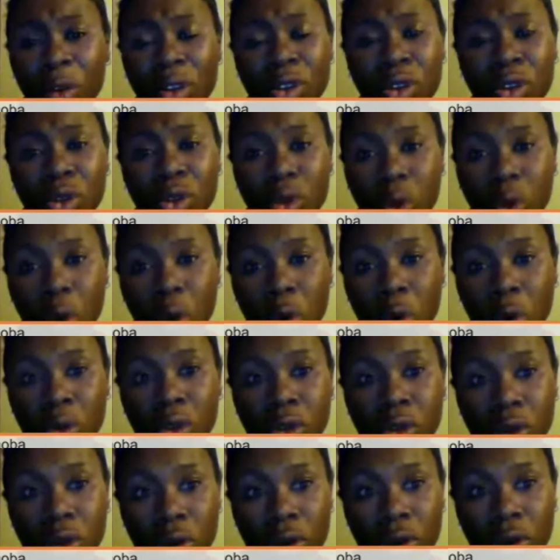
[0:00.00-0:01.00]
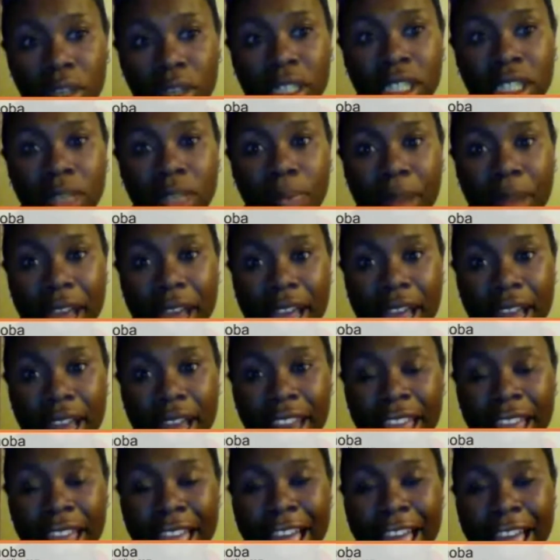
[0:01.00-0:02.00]
so inspired.
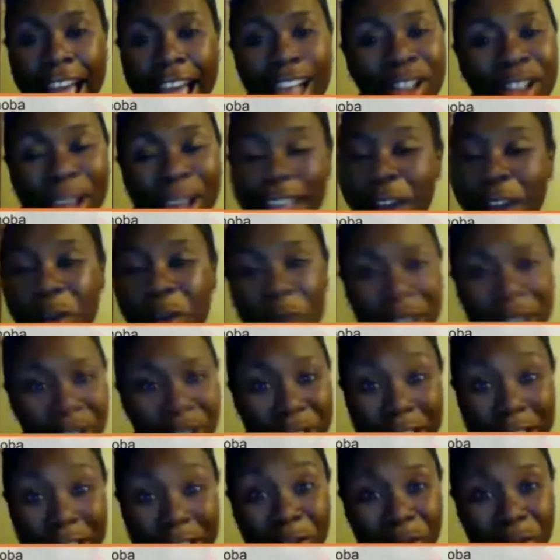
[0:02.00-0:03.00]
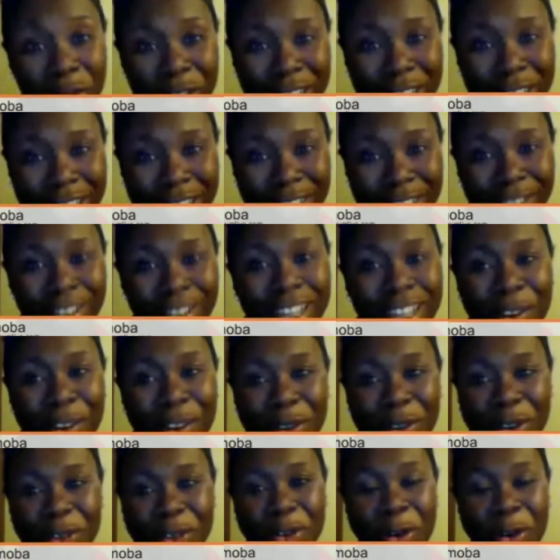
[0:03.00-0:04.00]
So I can't wait to hear the rest because I know
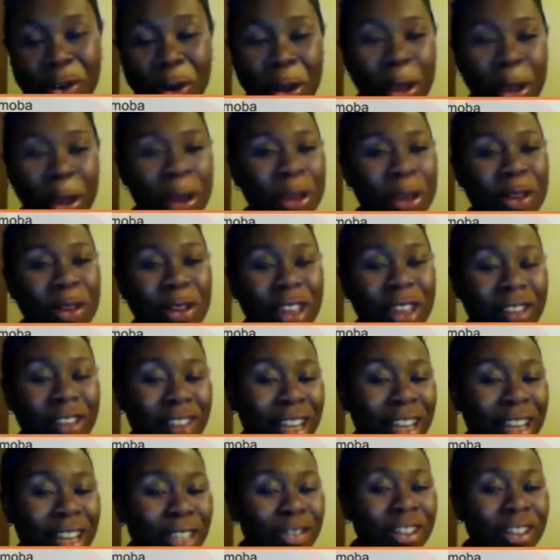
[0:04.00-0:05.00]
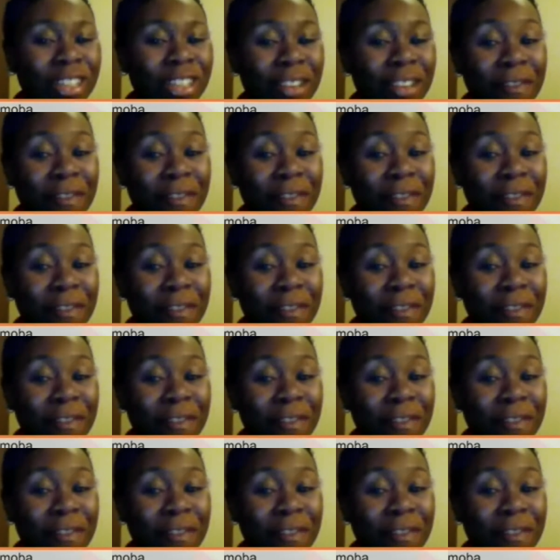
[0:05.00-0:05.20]
you're giving it to us in